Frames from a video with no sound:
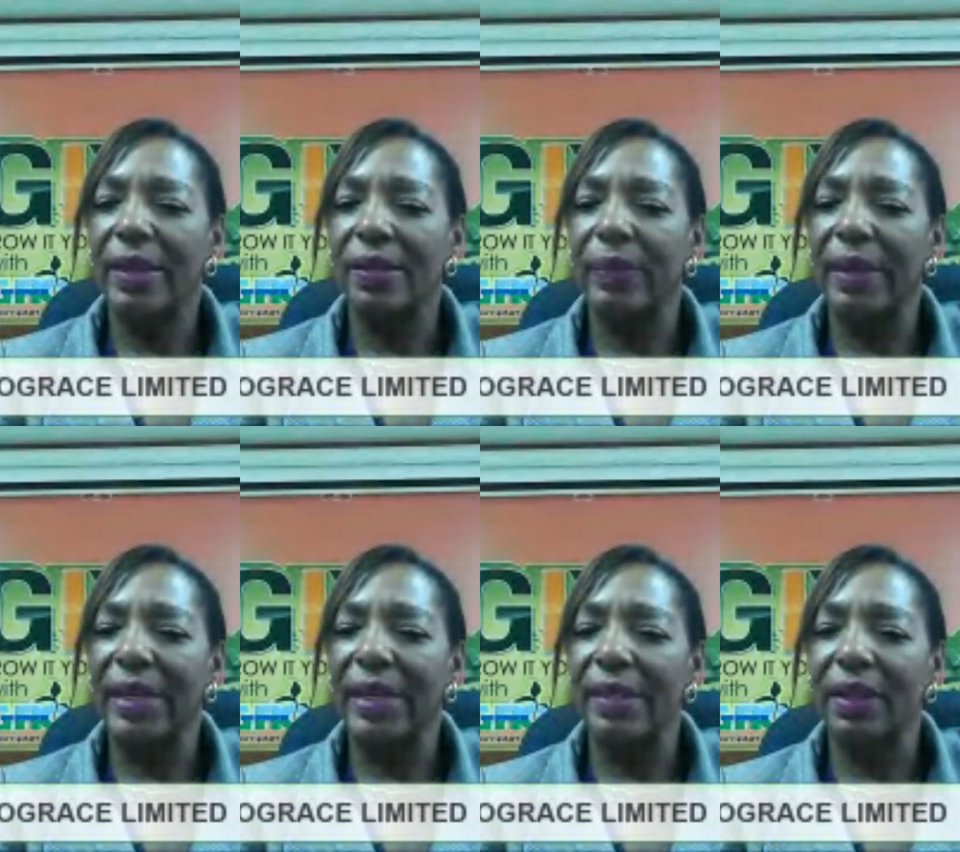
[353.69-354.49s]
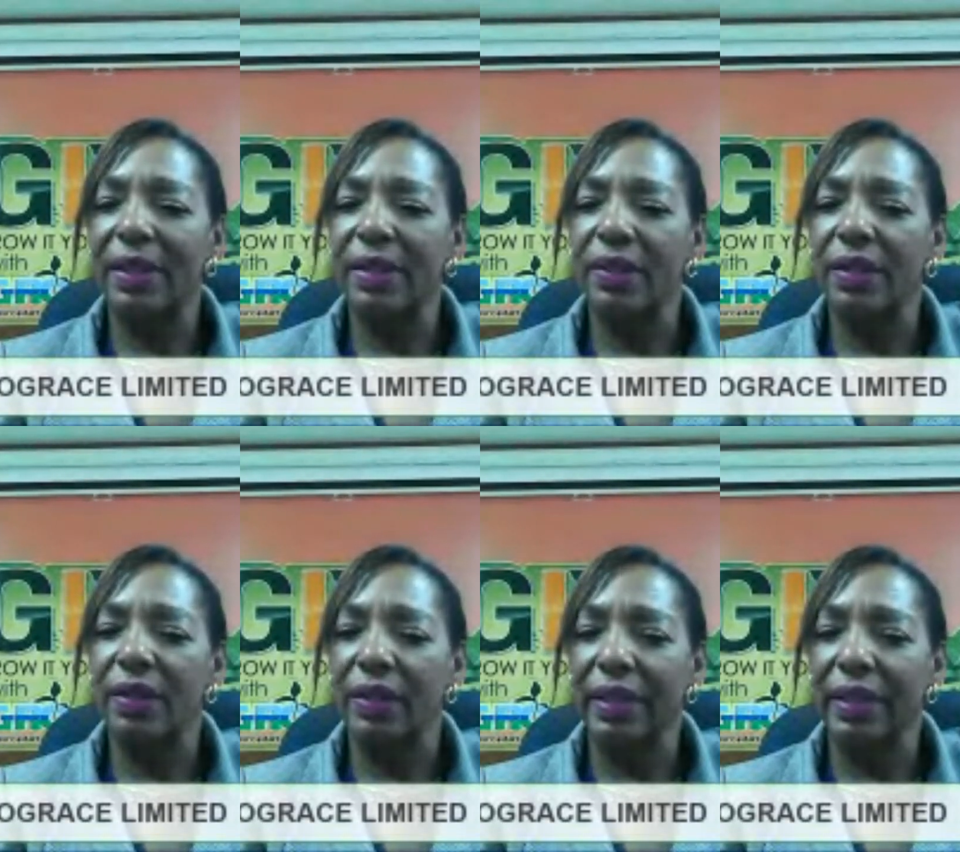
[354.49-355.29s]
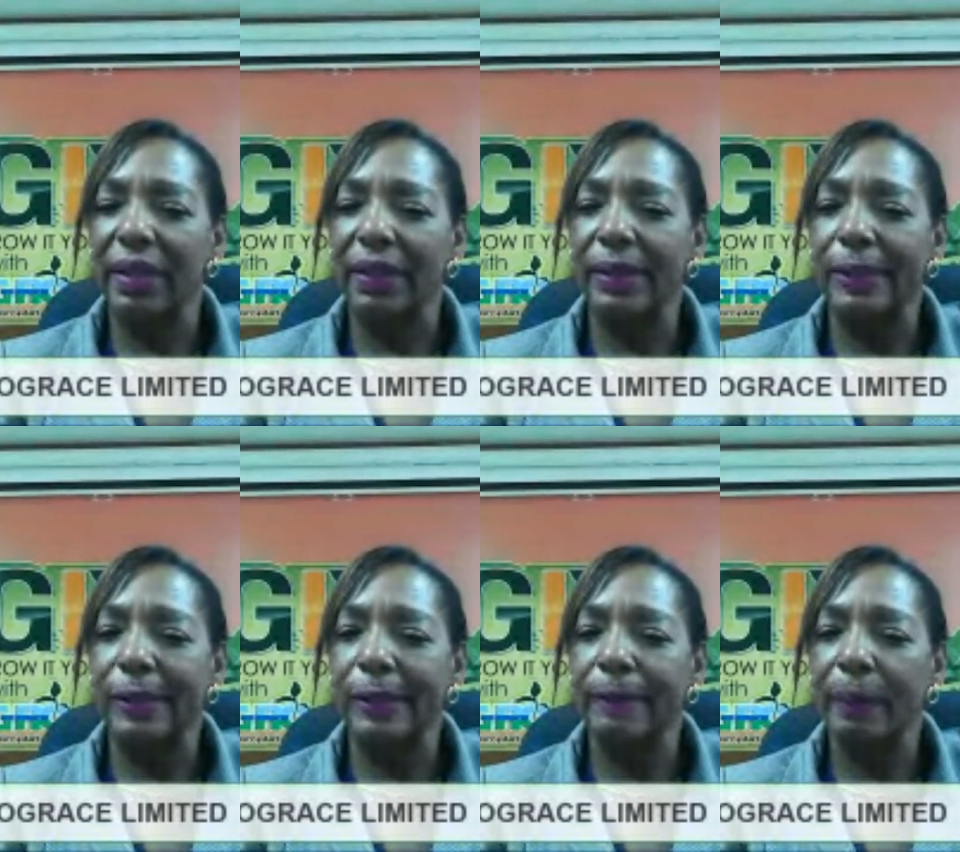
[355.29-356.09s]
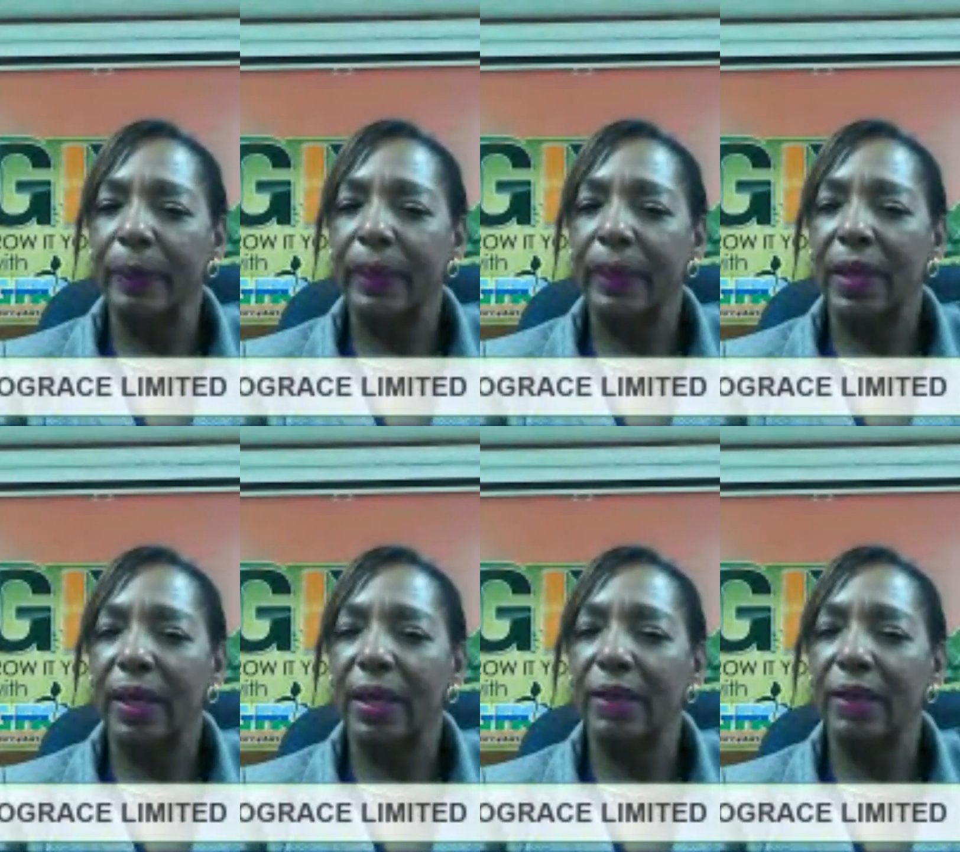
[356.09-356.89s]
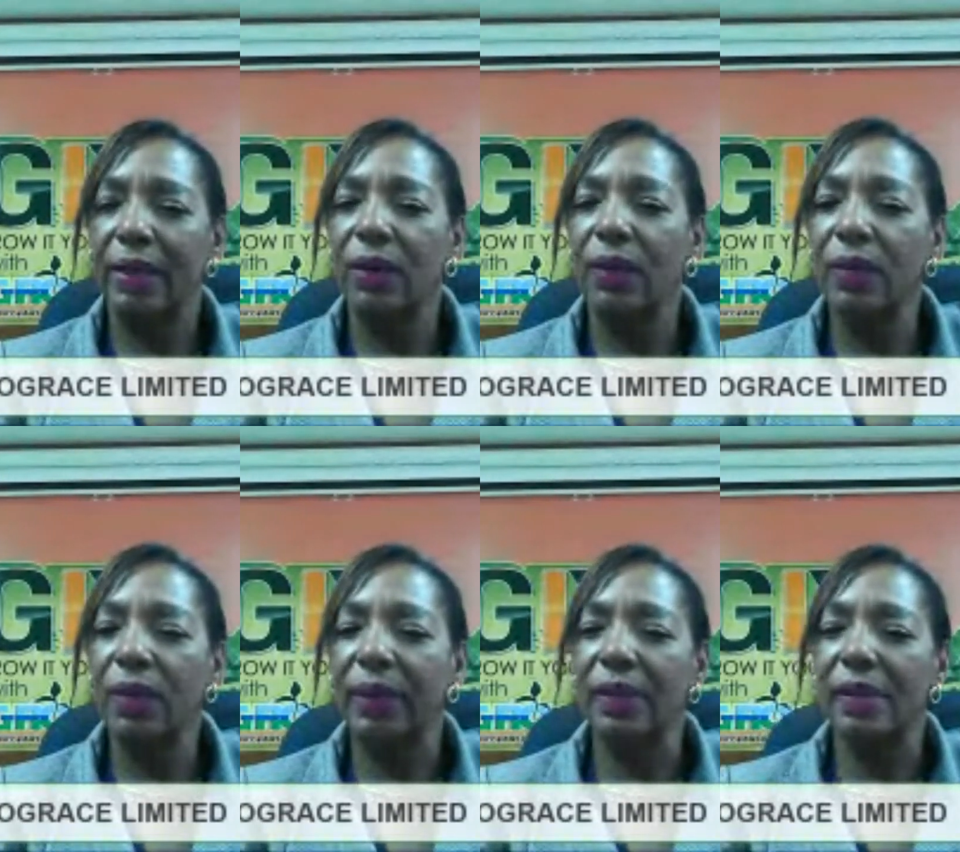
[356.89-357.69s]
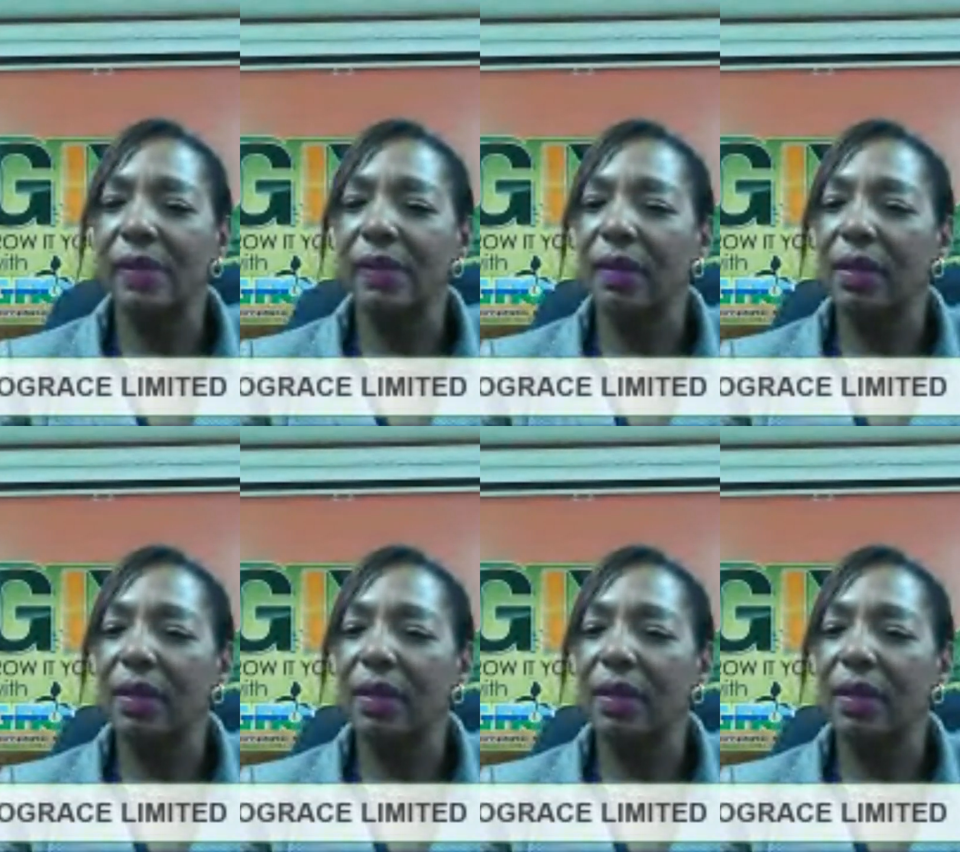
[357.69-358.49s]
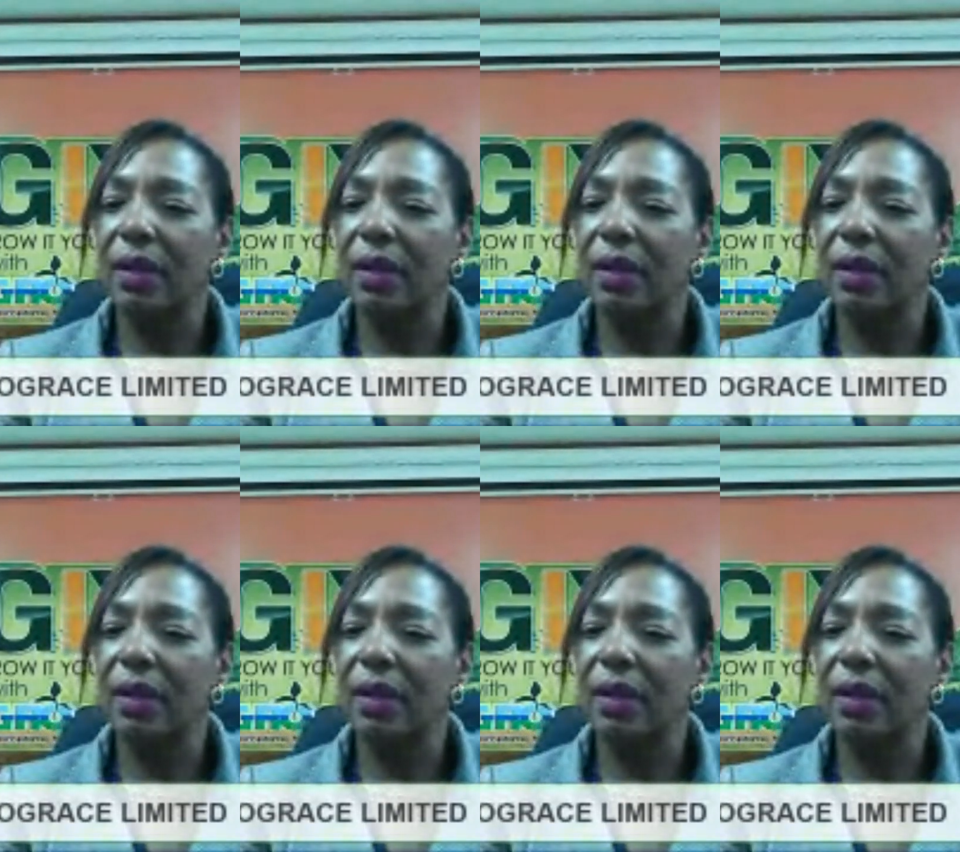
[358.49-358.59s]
It's always best to get your orchids in the cooler months.